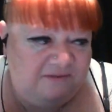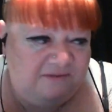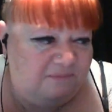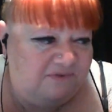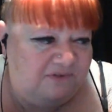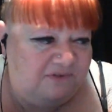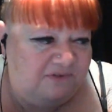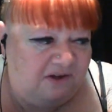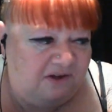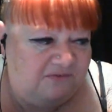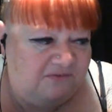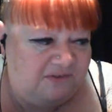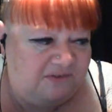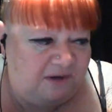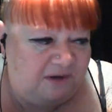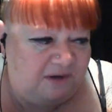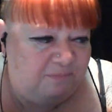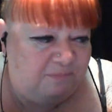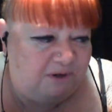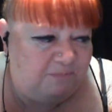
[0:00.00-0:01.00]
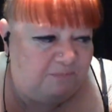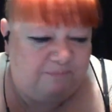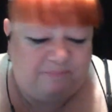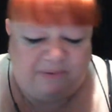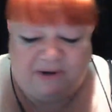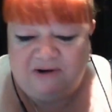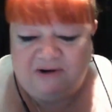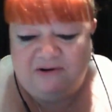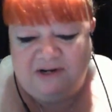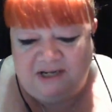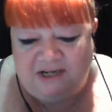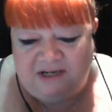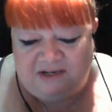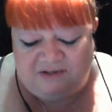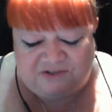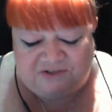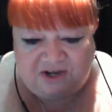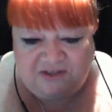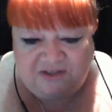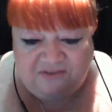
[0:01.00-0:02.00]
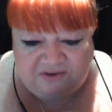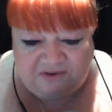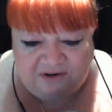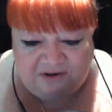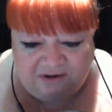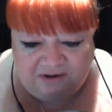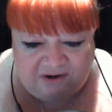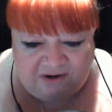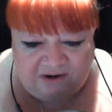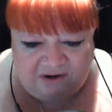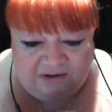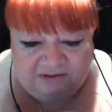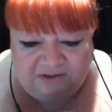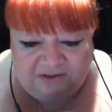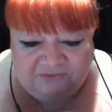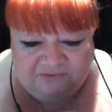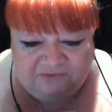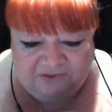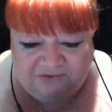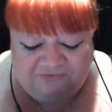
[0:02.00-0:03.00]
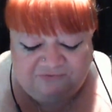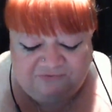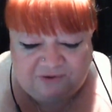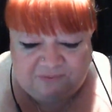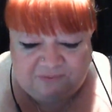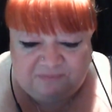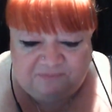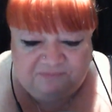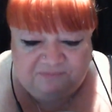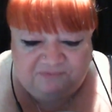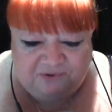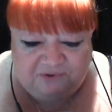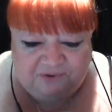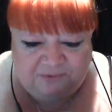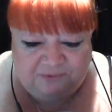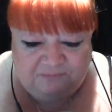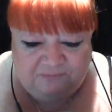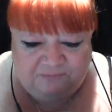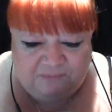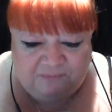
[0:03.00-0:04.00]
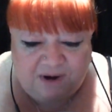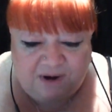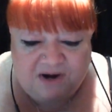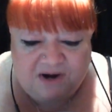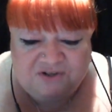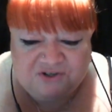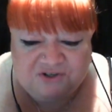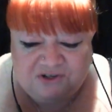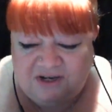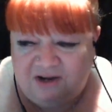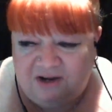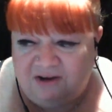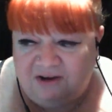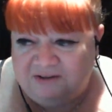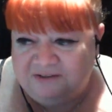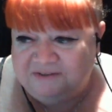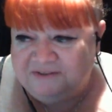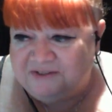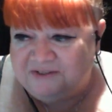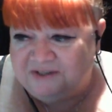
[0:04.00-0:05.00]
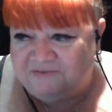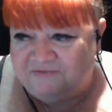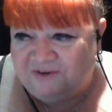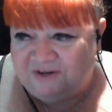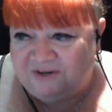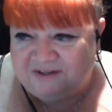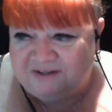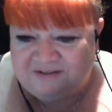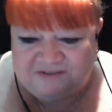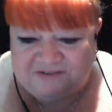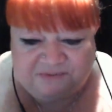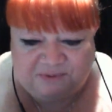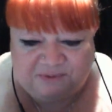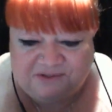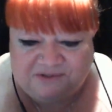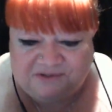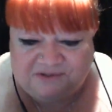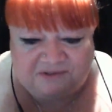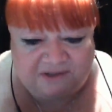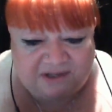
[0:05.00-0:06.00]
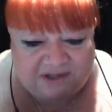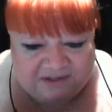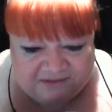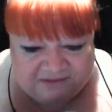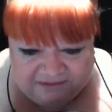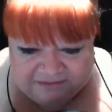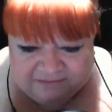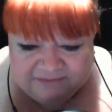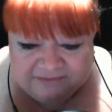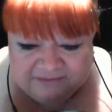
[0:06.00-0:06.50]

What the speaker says: themselves up or burning each other all over from Montreal to fucking Switzerland.